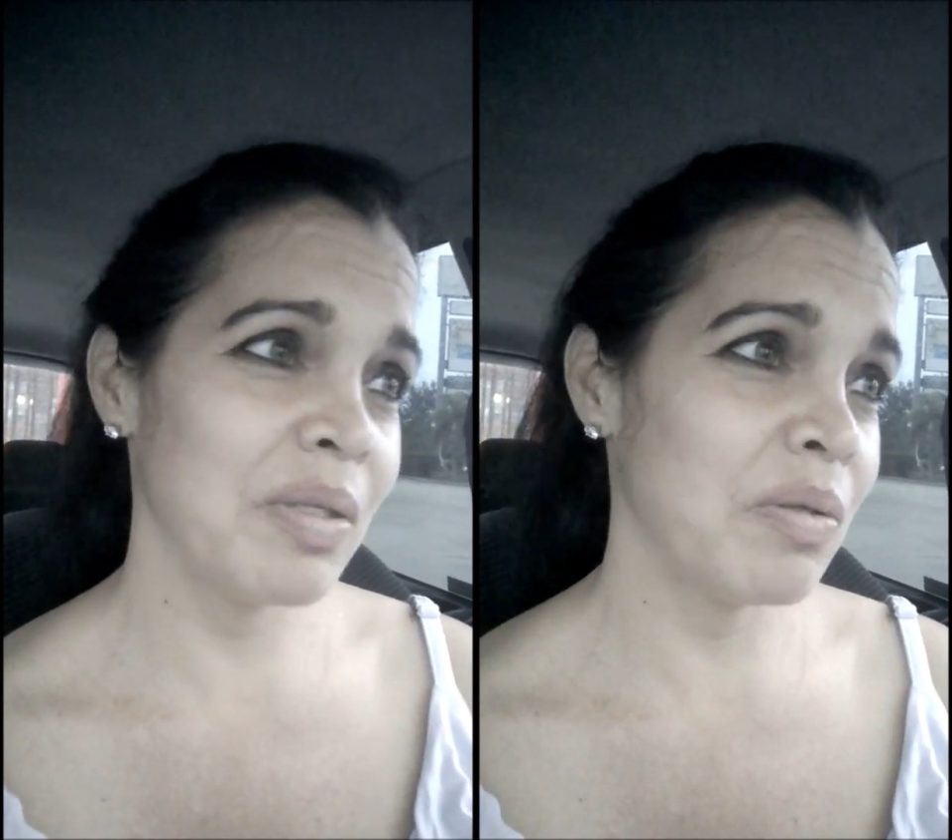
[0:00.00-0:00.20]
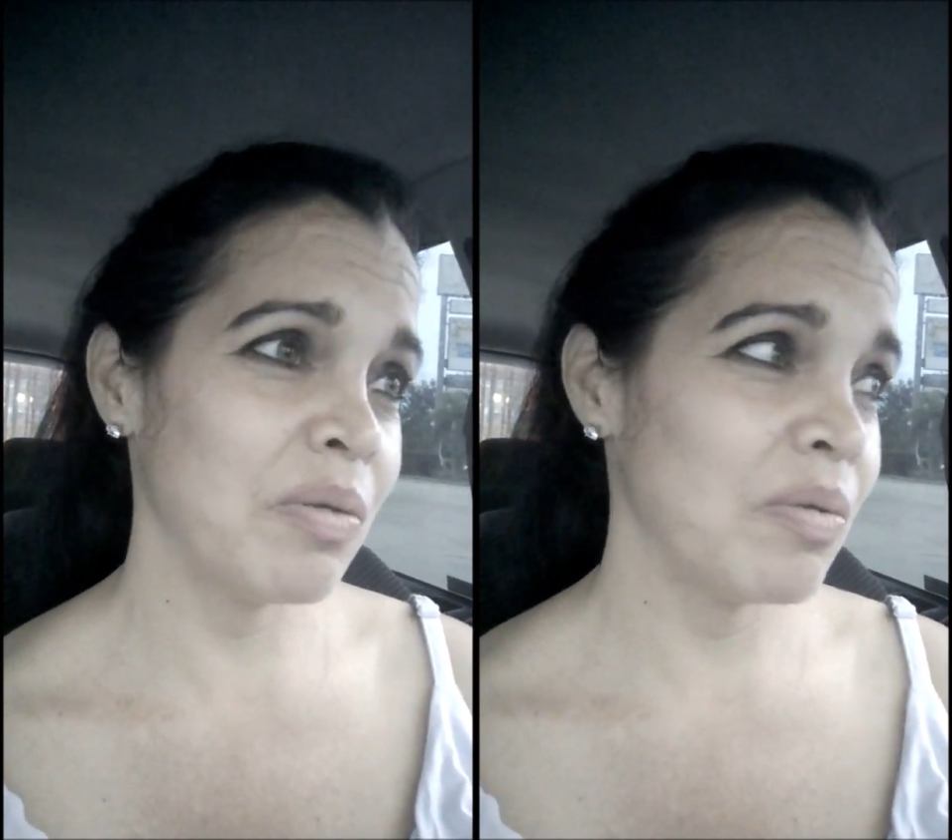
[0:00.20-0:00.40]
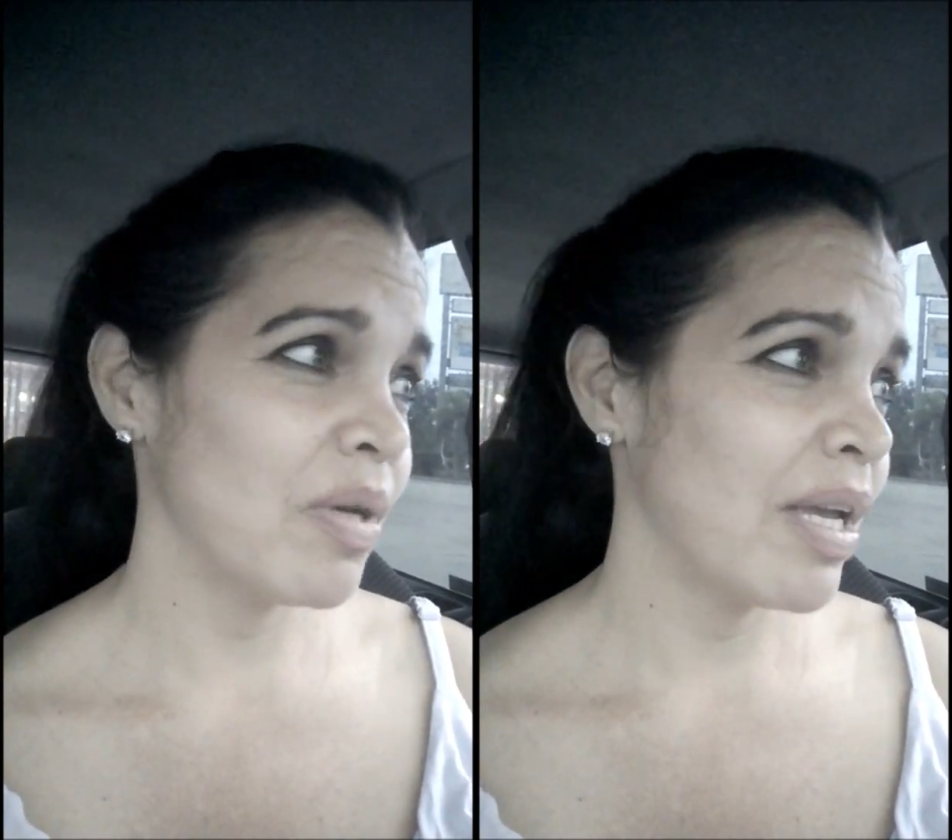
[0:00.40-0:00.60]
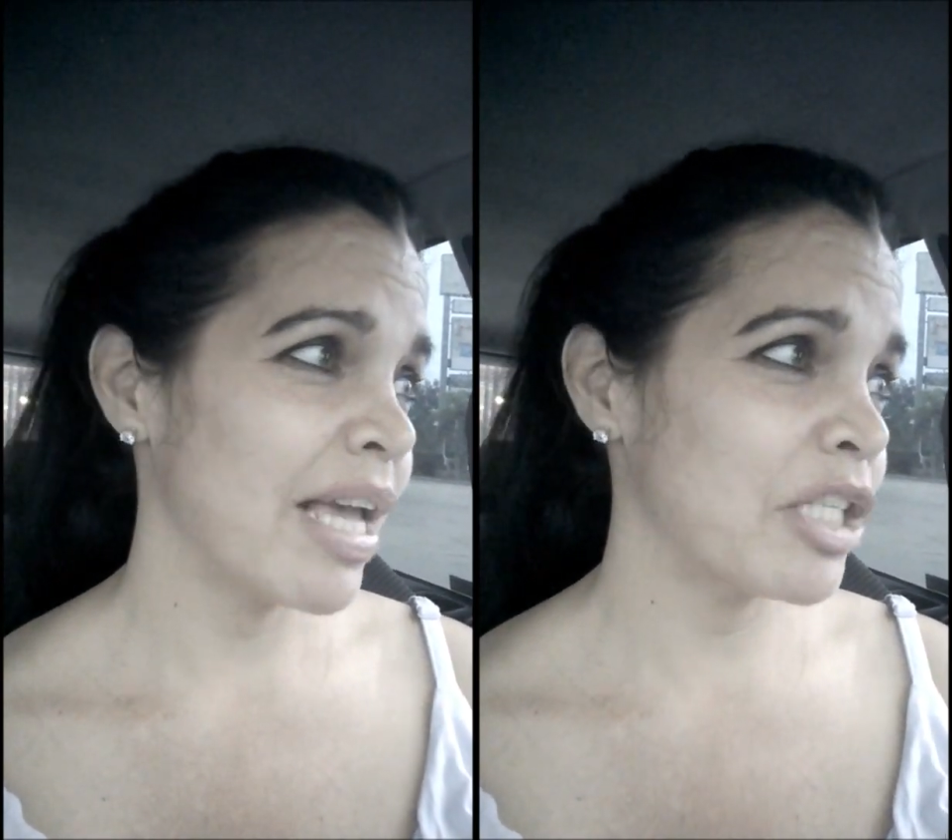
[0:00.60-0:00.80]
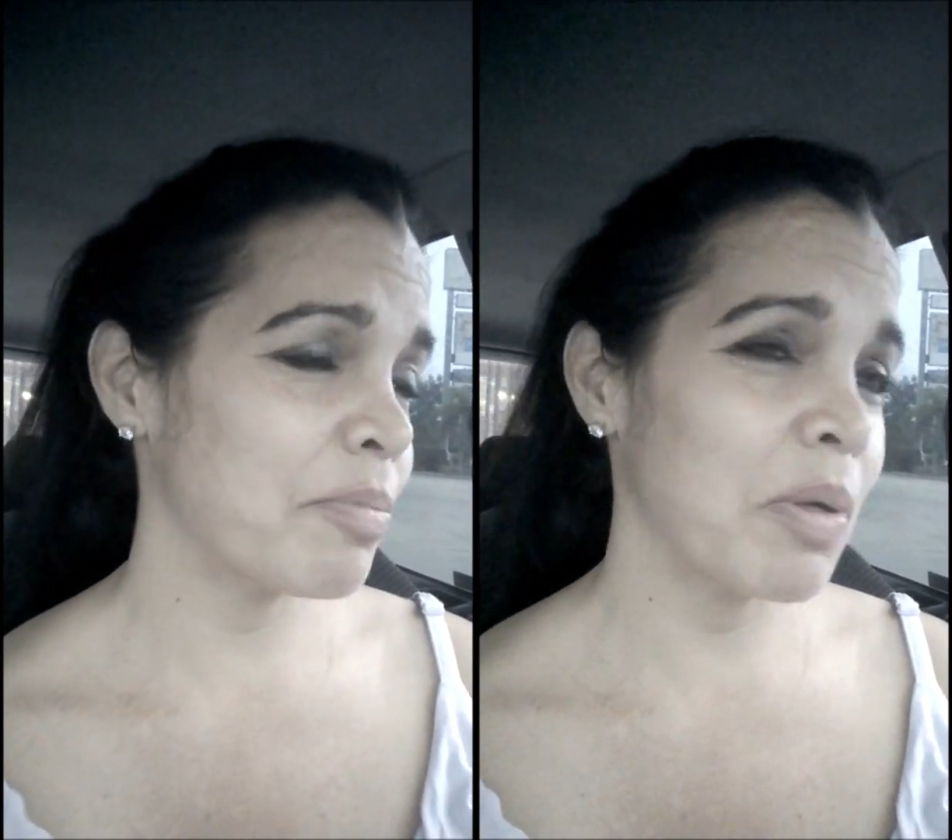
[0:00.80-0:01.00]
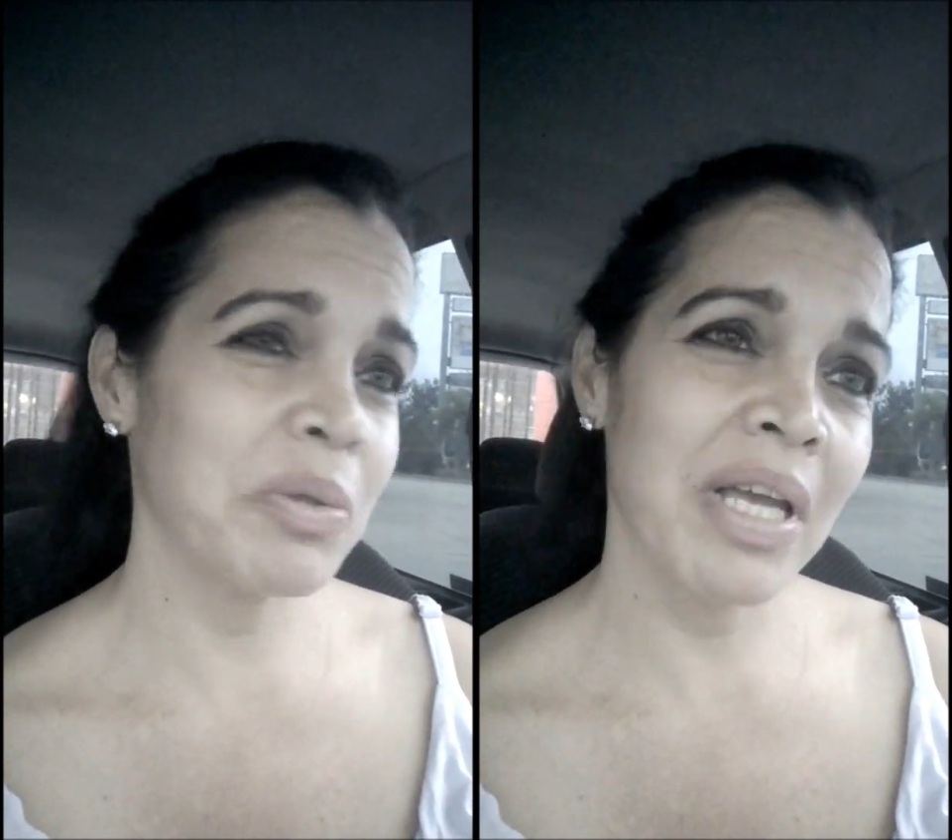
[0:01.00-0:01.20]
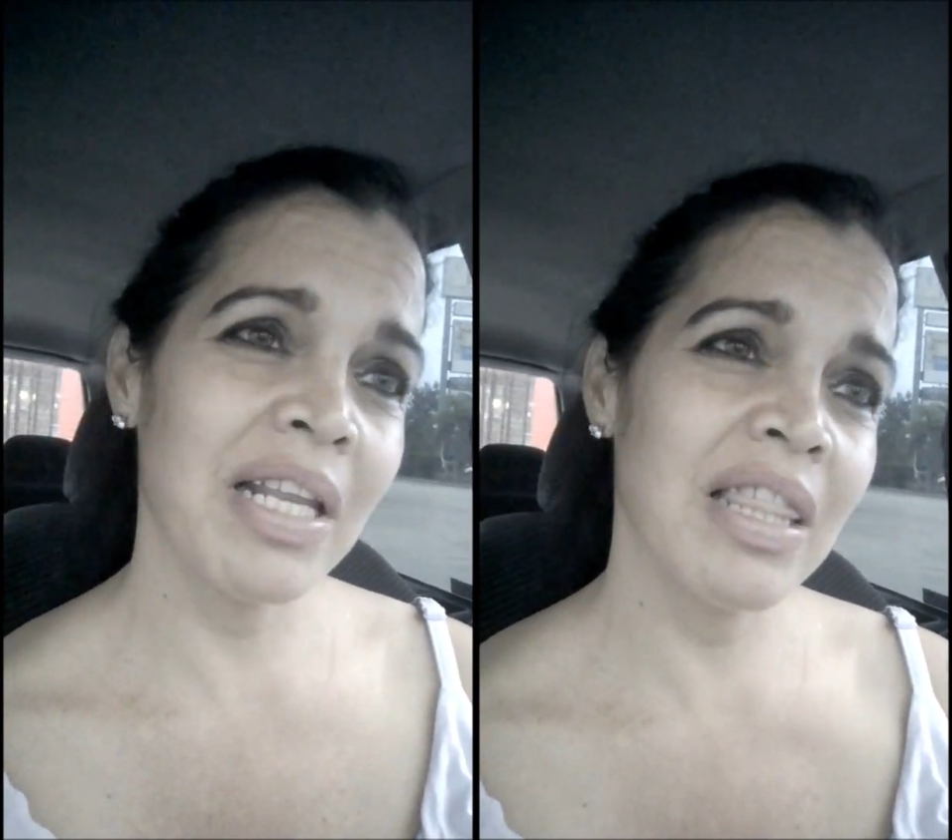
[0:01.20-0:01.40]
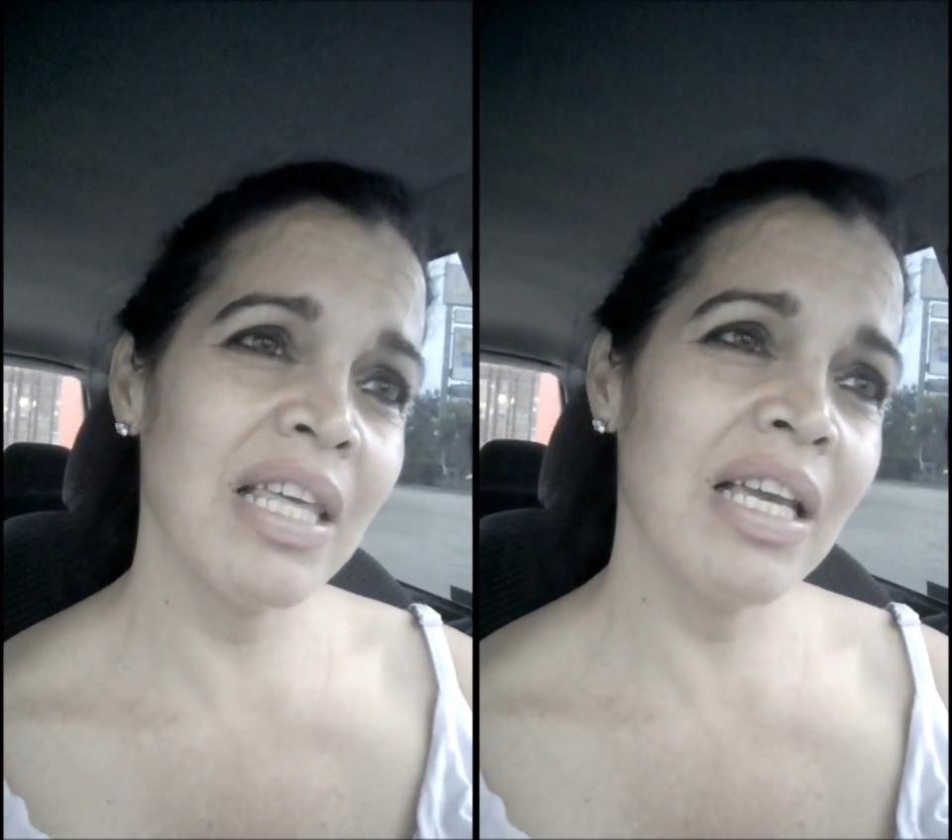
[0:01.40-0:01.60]
to expose
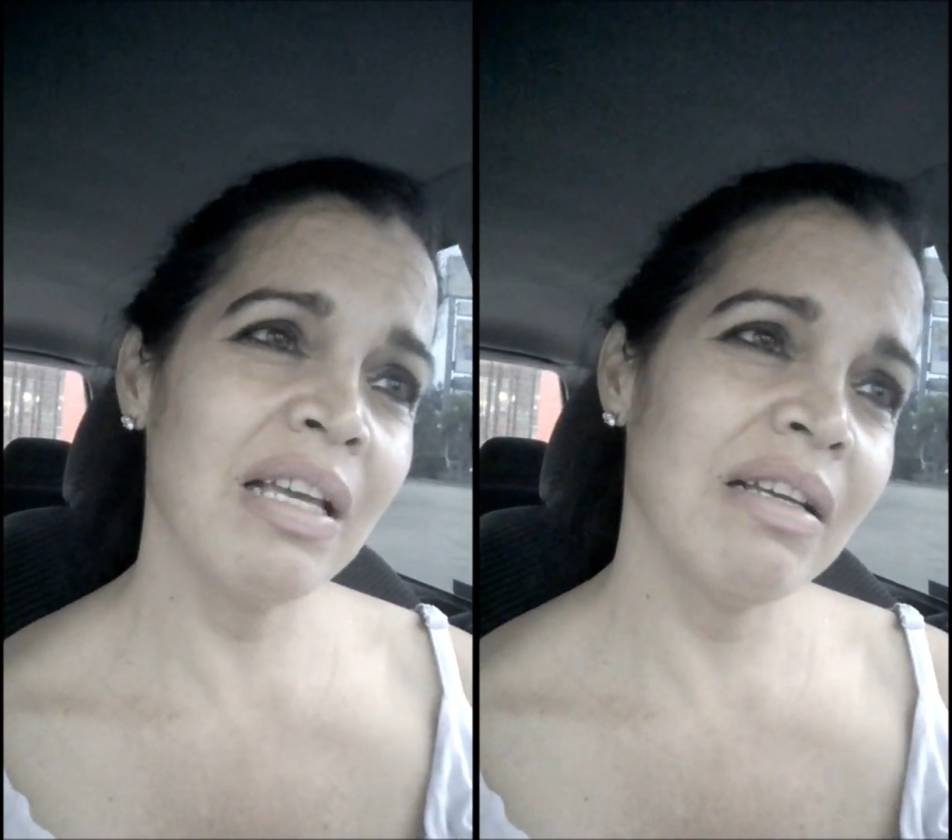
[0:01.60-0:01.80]
anything.